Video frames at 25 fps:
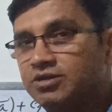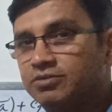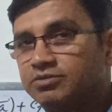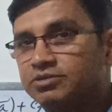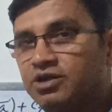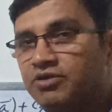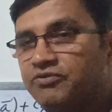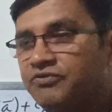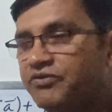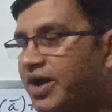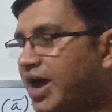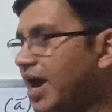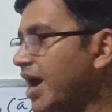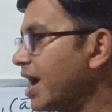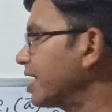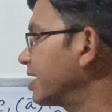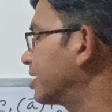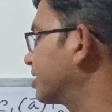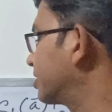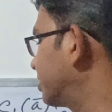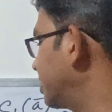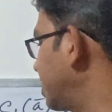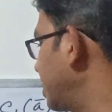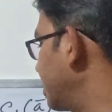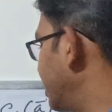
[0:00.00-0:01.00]
the
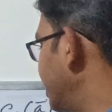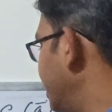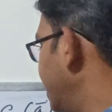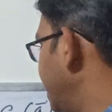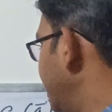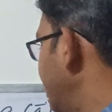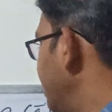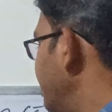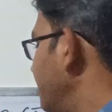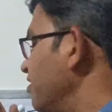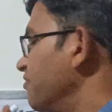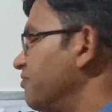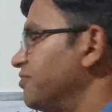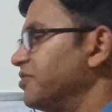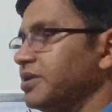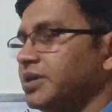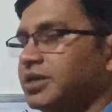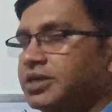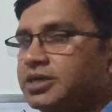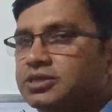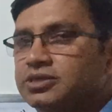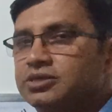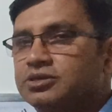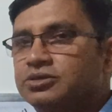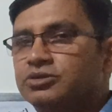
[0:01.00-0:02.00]
fact that F
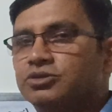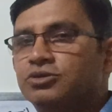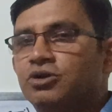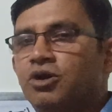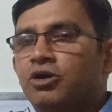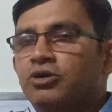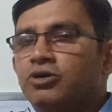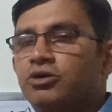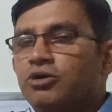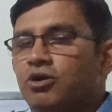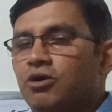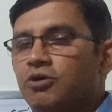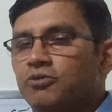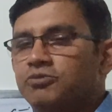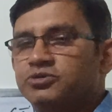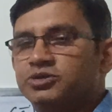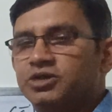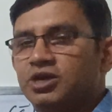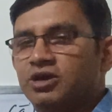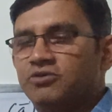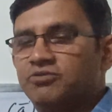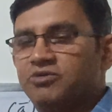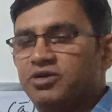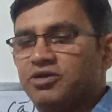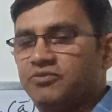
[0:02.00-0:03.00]
is not
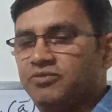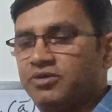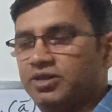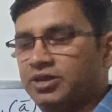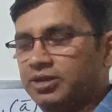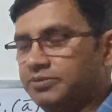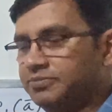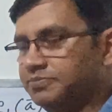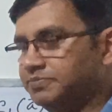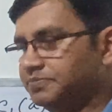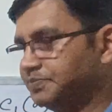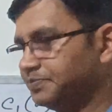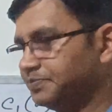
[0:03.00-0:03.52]
observable.